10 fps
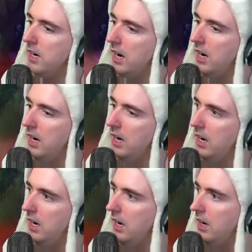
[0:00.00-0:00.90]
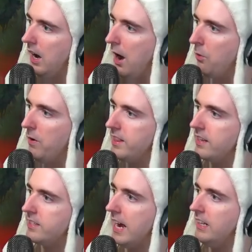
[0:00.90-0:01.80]
Ow, what?
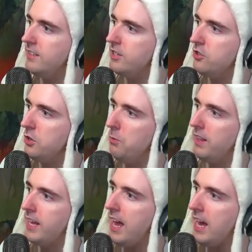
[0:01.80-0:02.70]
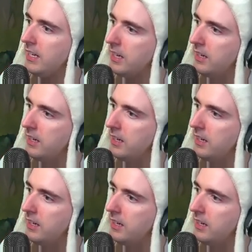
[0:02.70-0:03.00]
That silences you? What the heck?